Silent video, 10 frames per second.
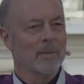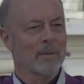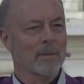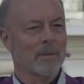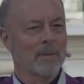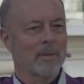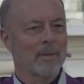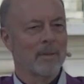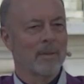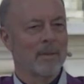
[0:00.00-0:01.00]

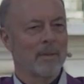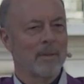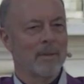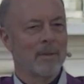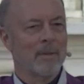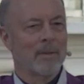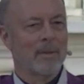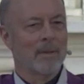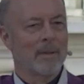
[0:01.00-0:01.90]
No one is speaking in this clip.